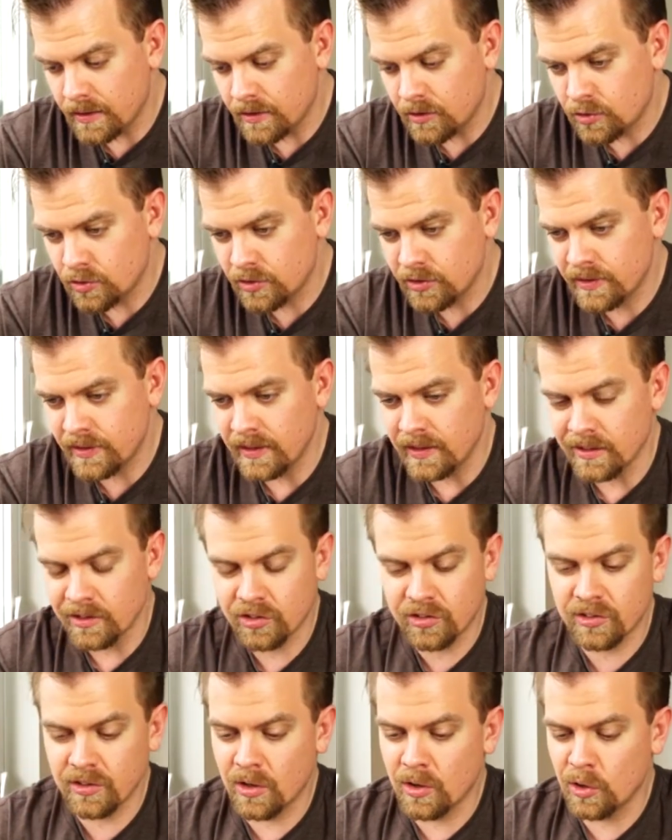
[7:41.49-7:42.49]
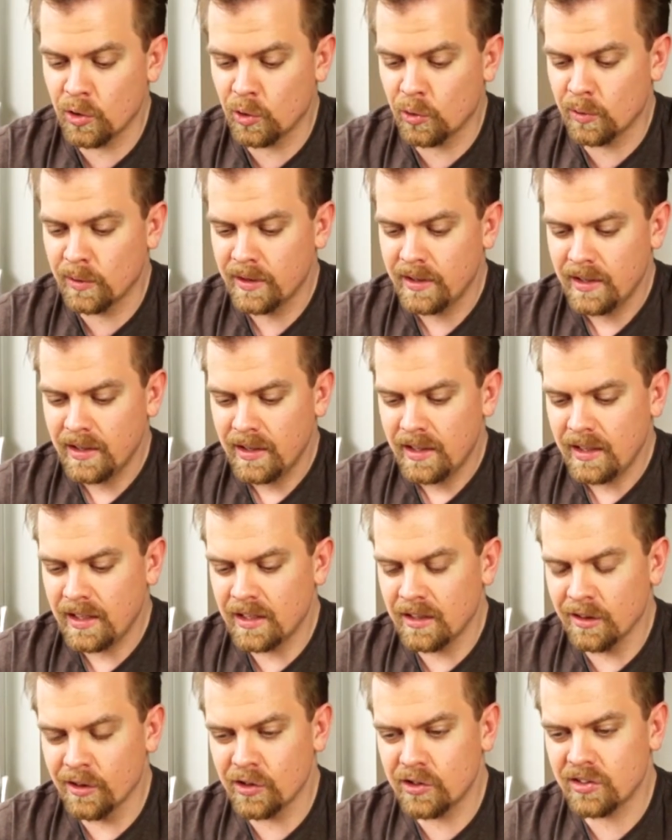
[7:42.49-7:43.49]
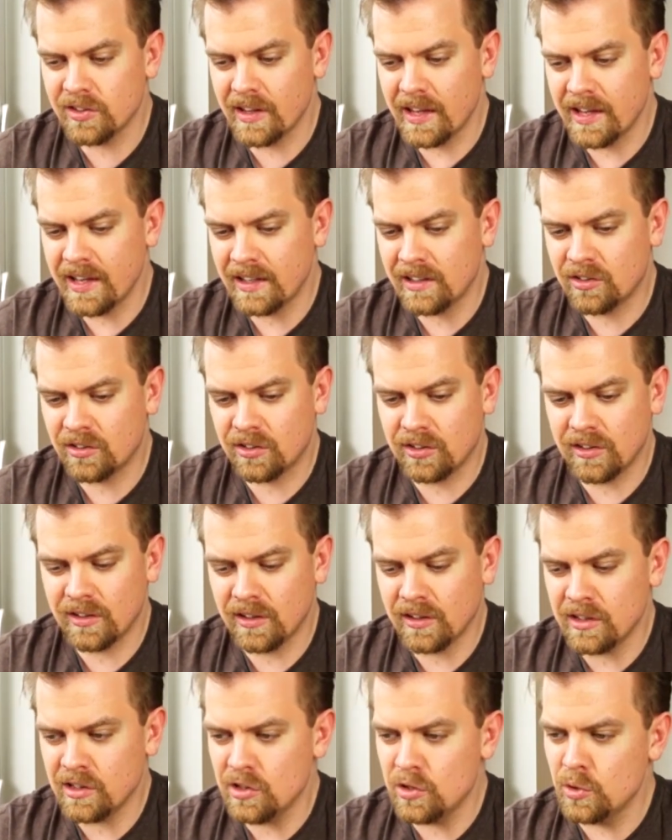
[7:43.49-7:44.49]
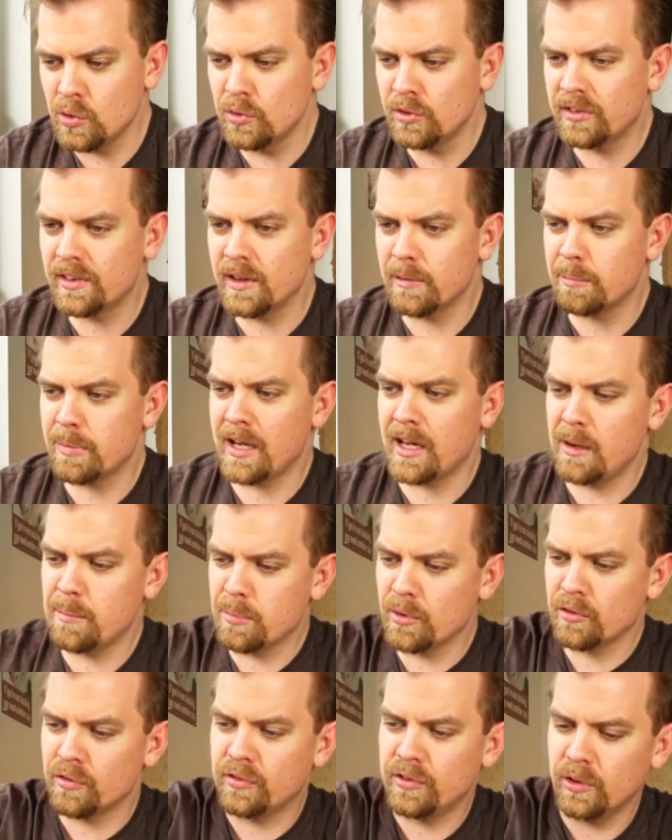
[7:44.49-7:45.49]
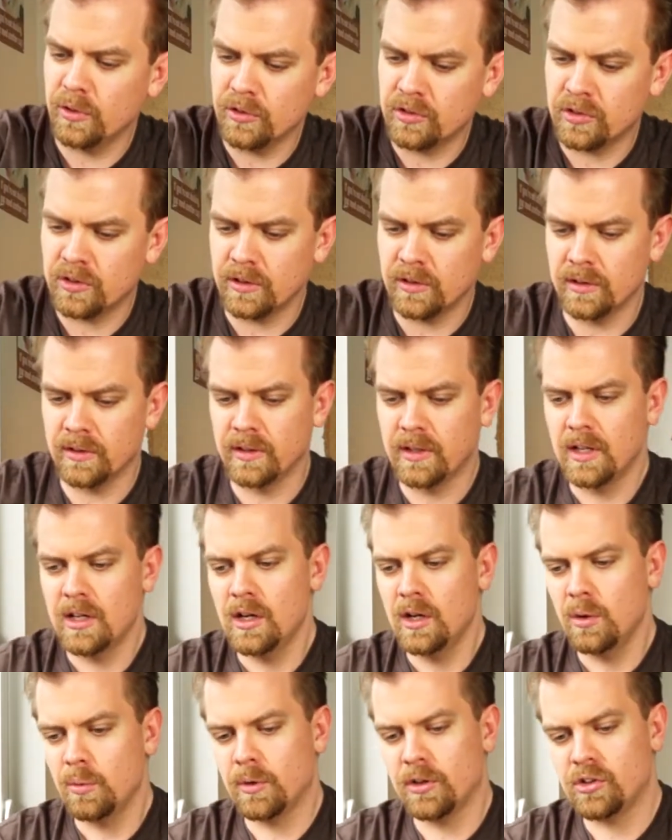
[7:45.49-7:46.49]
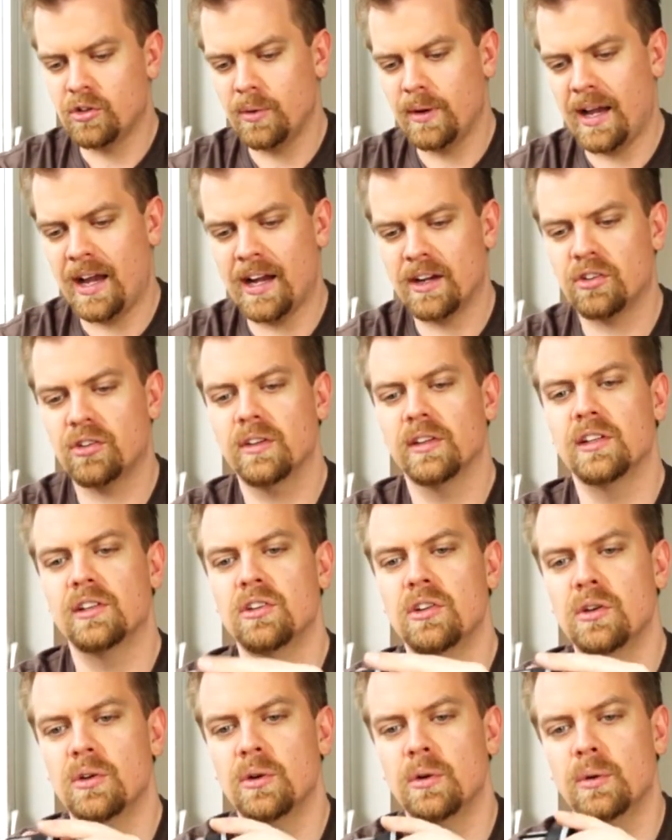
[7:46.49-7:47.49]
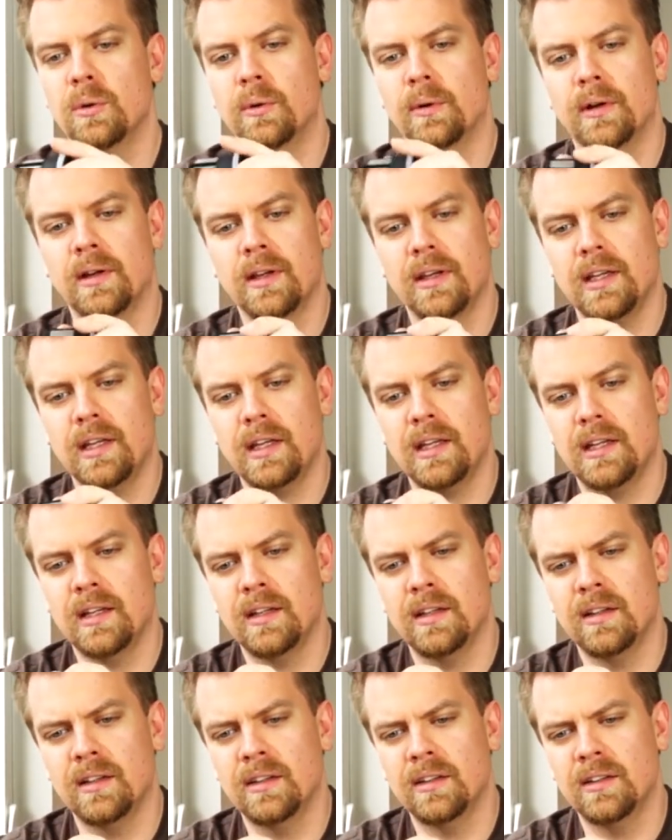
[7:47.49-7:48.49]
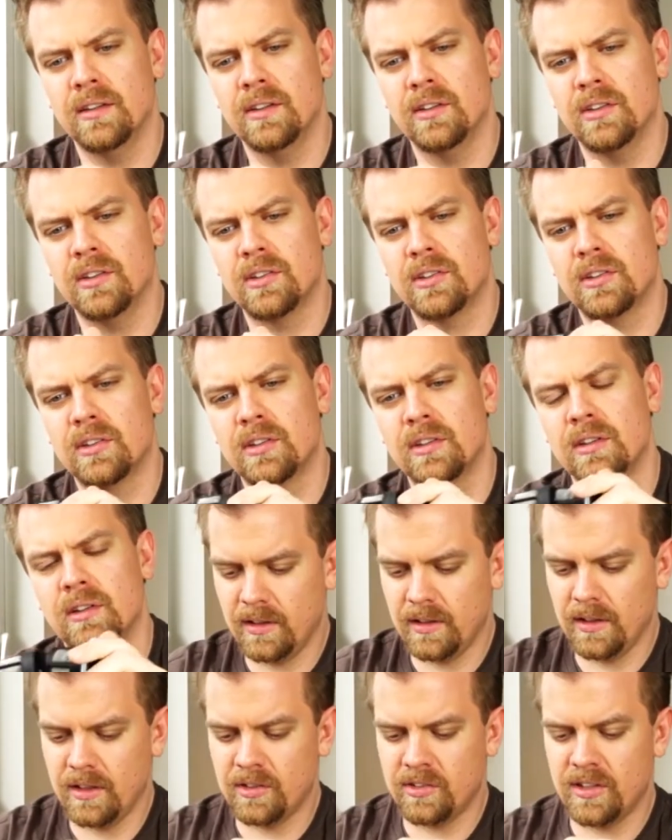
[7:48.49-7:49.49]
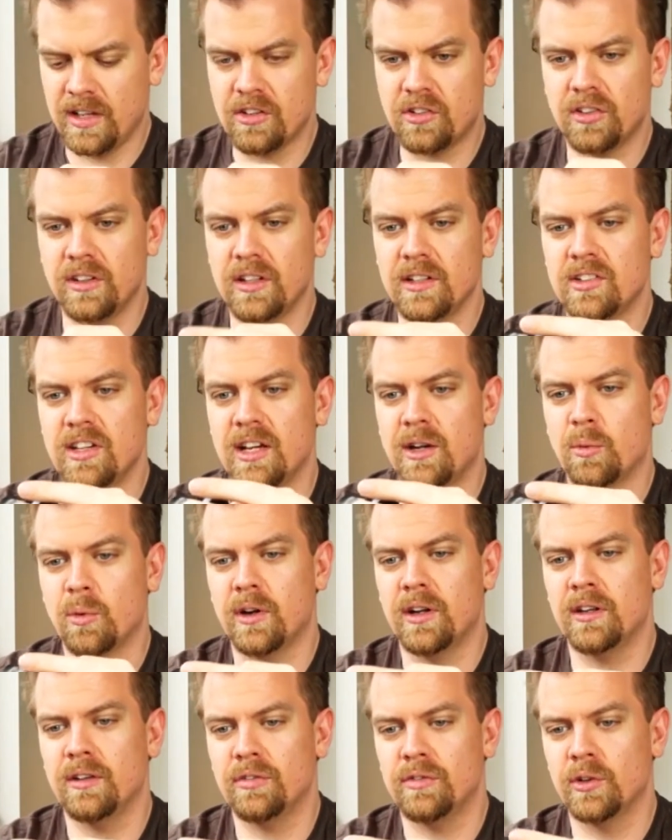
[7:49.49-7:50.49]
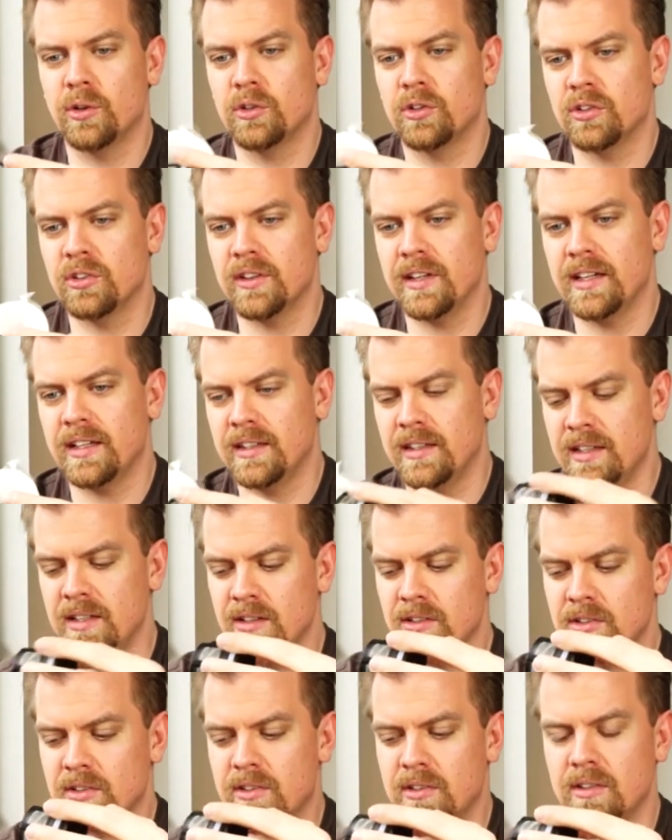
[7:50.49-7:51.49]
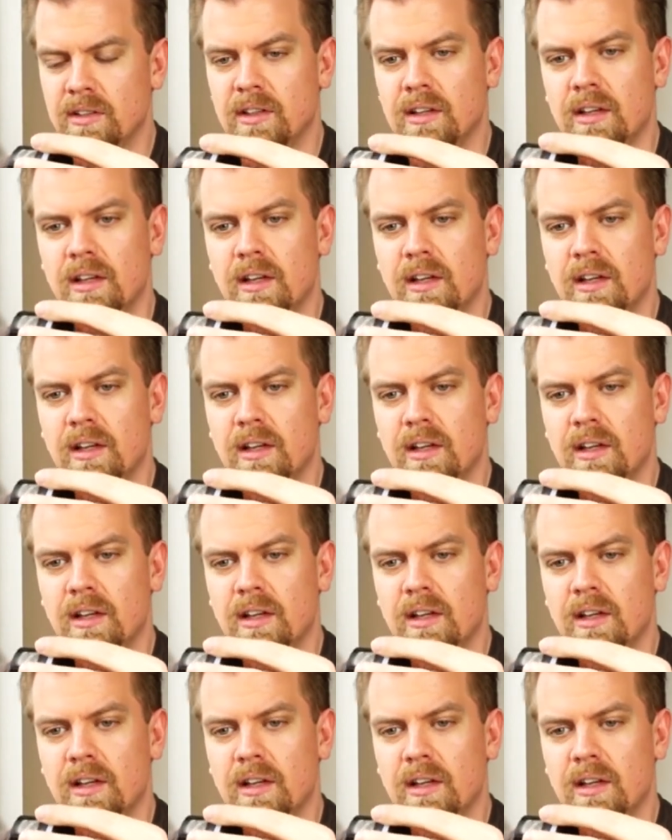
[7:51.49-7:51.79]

interesting. So it looks like to use the paper filter, what you actually do is essentially take one of the filters like this